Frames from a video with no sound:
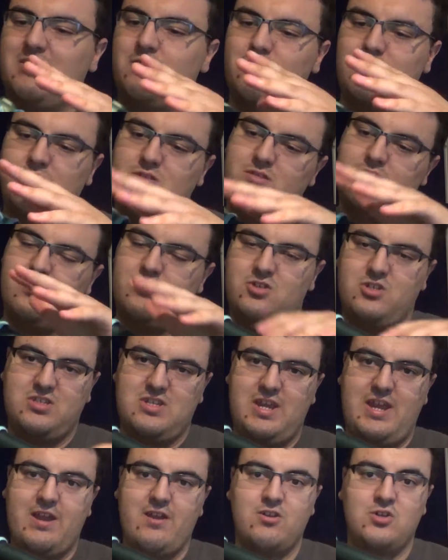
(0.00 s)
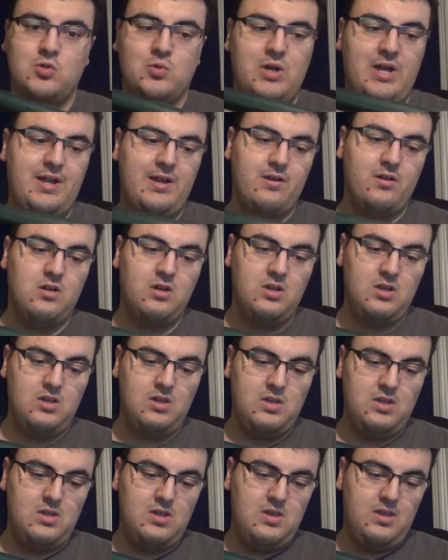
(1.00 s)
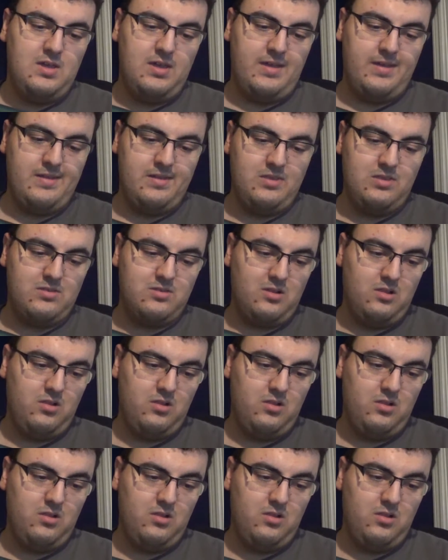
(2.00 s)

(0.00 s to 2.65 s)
with just a hairdryer. And there's a